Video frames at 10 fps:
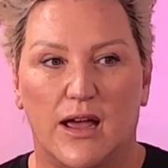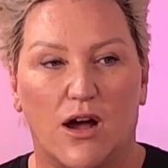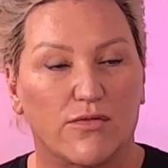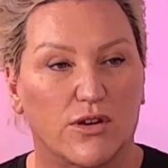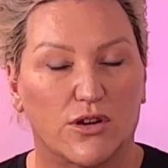
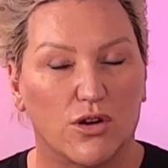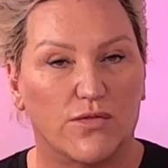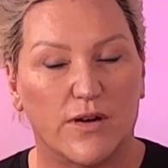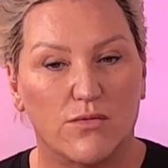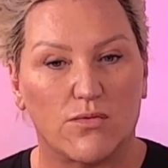Yeah, I've got a
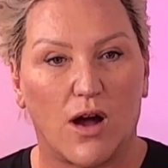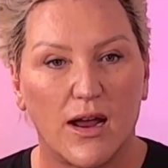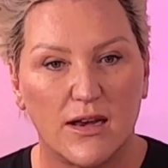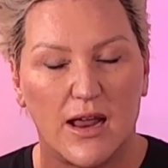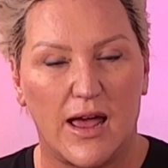girlfriend
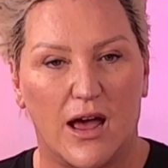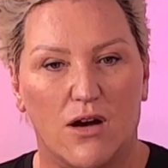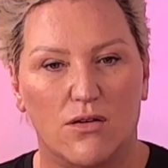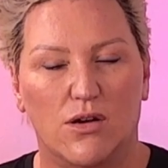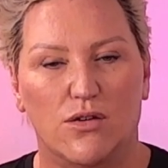right
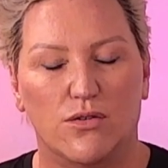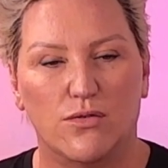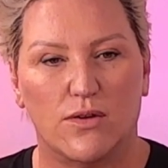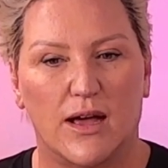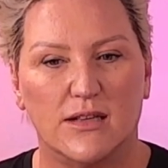now
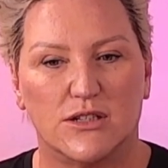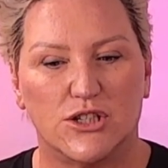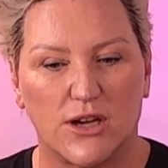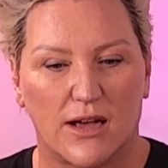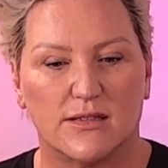who has
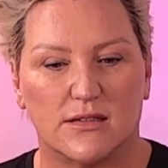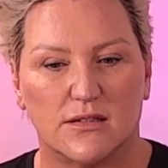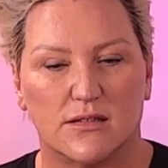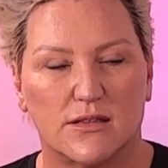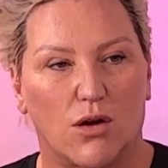
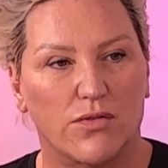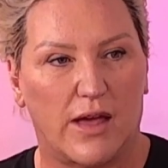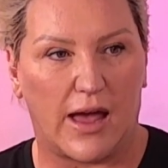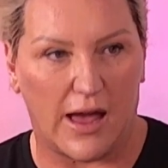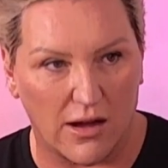just
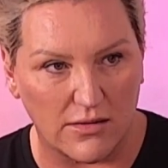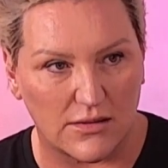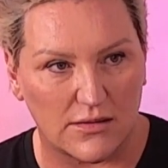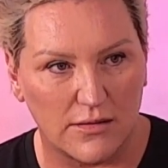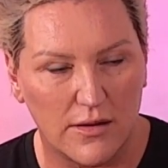sold the
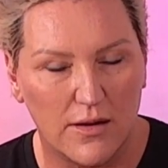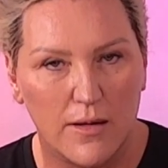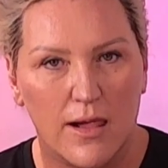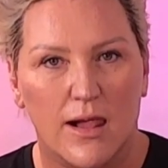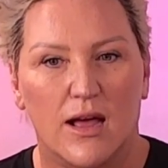house mm-hmm.
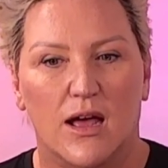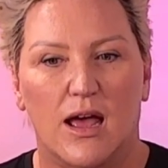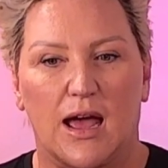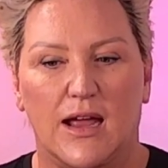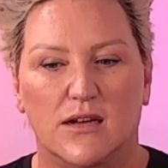
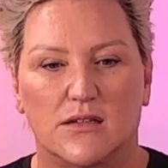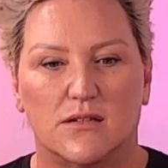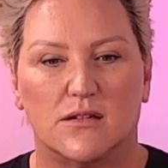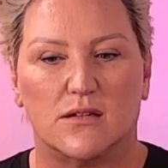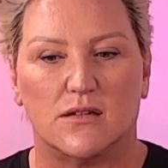and
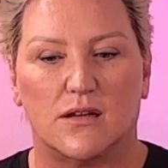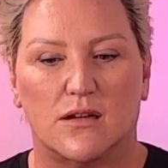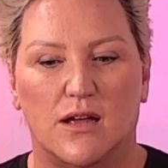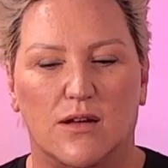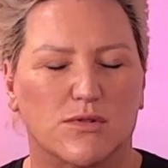
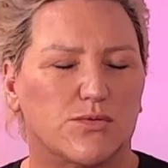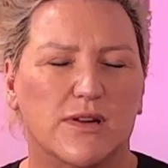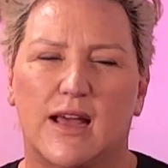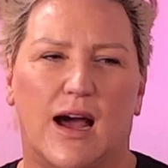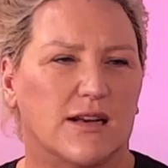and it was
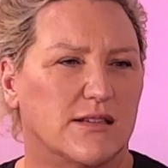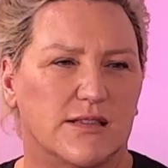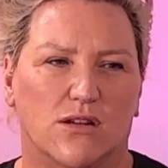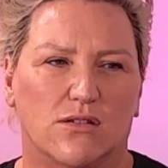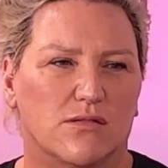really hard to
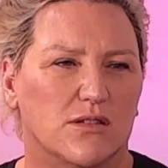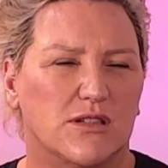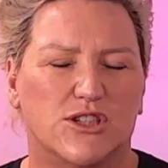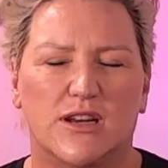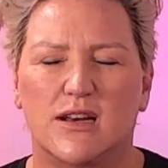sell
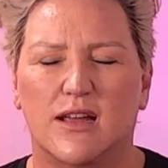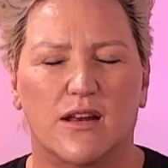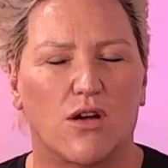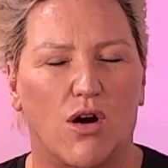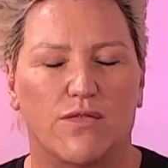she didn't
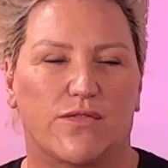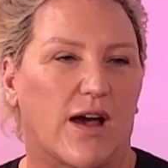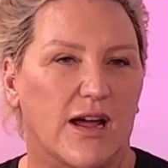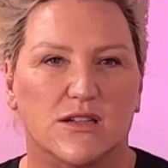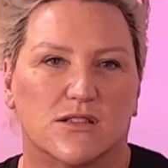get an offer
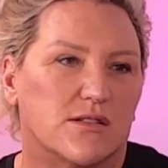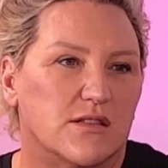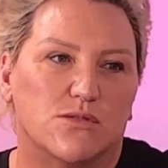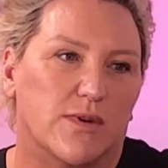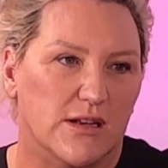for ages
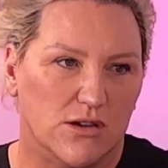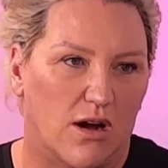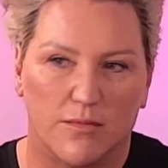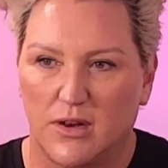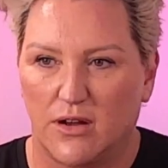because it's a weird
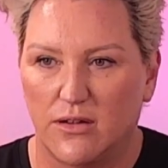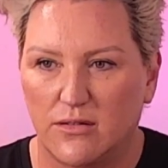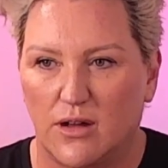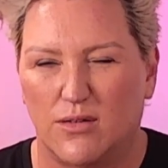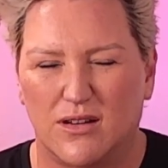time, you know.
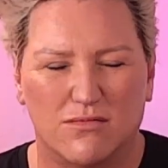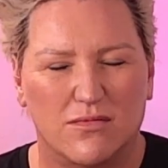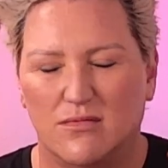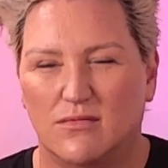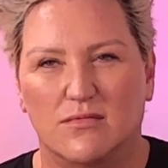Mm. No one
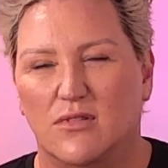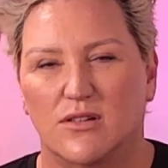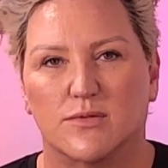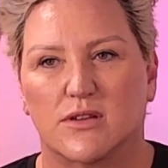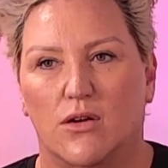
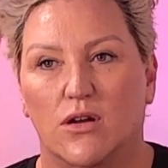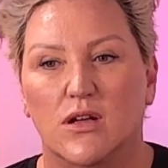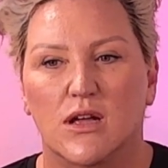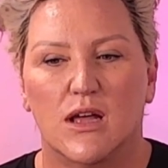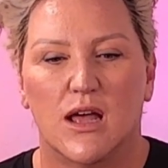knows what's going on.